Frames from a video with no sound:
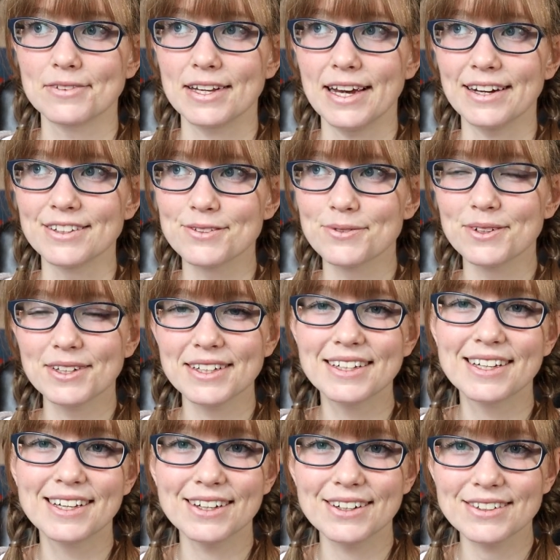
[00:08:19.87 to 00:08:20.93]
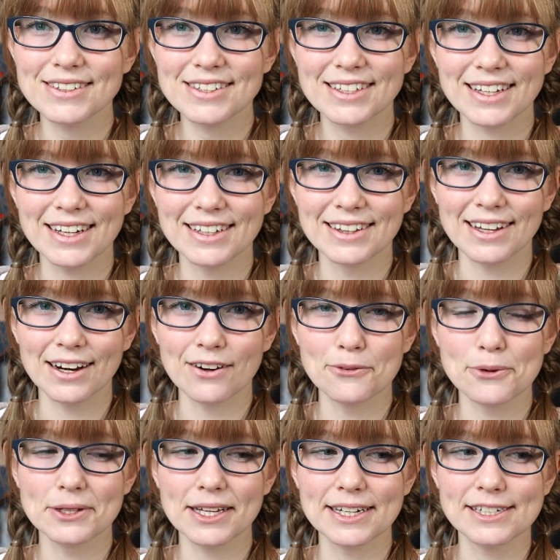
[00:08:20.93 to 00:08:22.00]
yeah, it's really cute seeing their
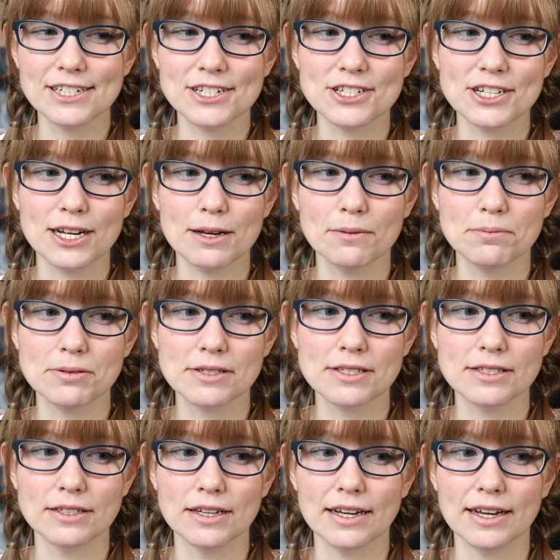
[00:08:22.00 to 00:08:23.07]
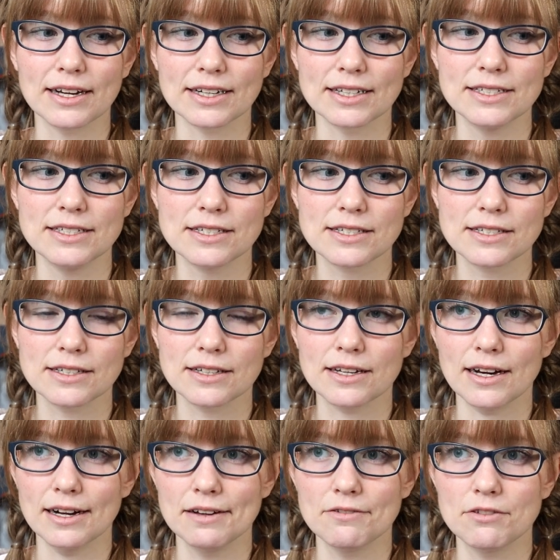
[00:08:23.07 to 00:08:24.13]
relationships and
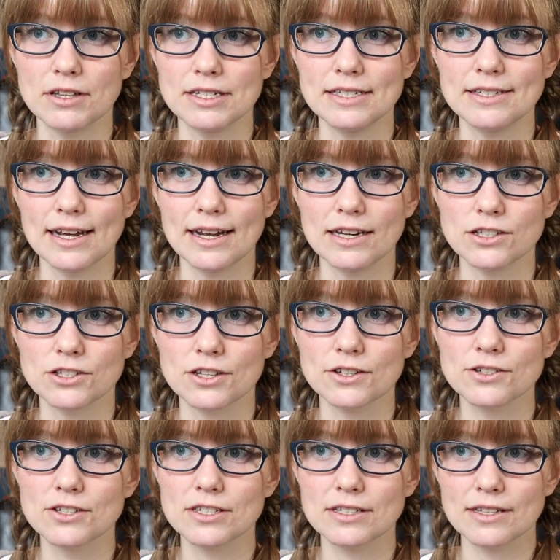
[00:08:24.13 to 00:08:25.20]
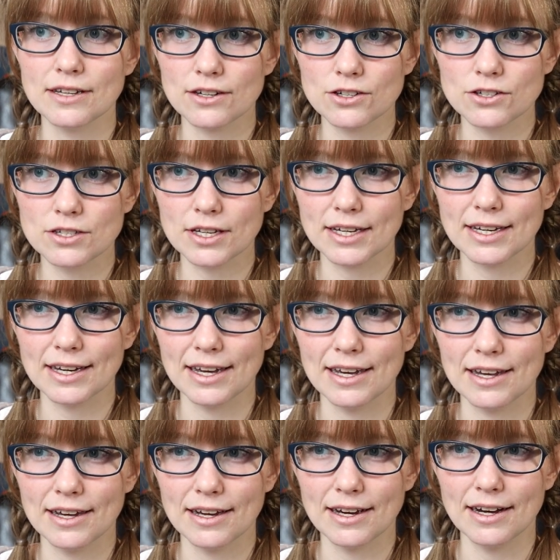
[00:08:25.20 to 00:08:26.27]
kind of the there's like
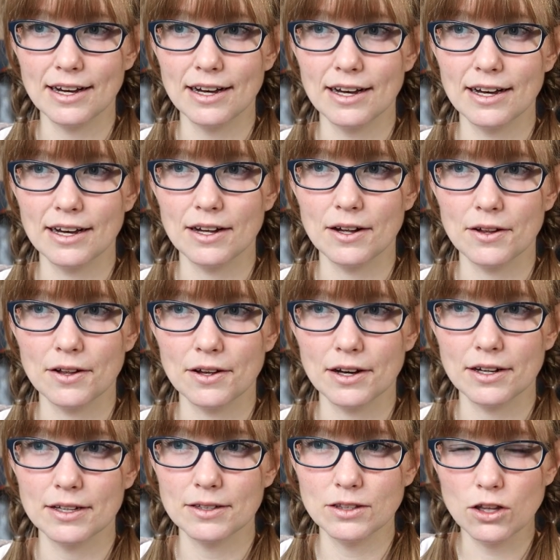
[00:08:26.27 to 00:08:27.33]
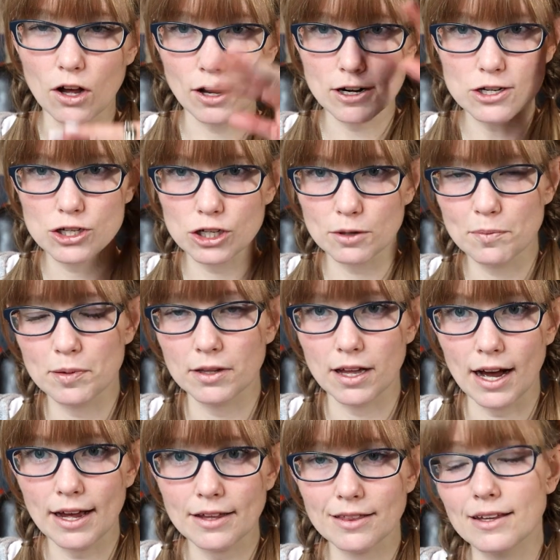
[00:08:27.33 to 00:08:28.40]
a larger
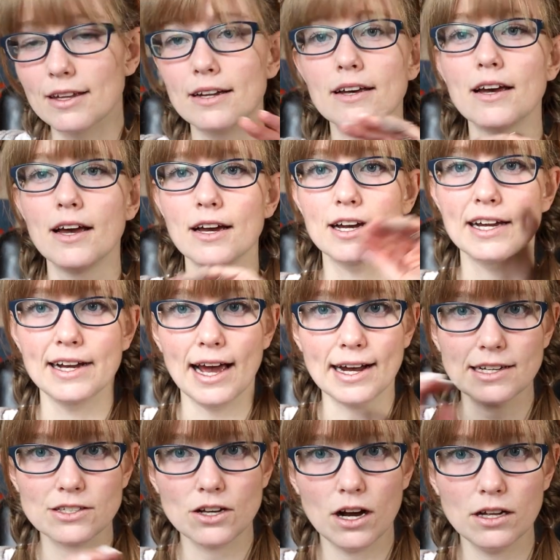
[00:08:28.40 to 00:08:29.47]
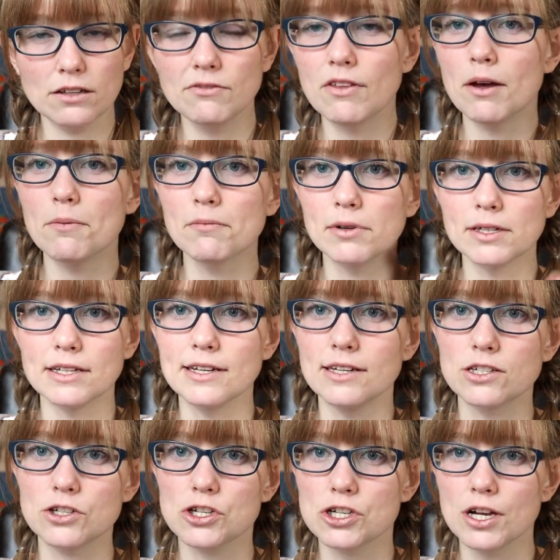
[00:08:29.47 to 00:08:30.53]
plot that connects all of them, but
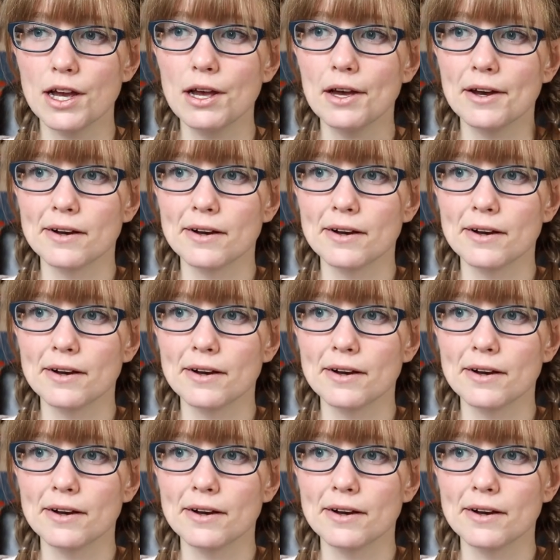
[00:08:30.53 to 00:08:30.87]
each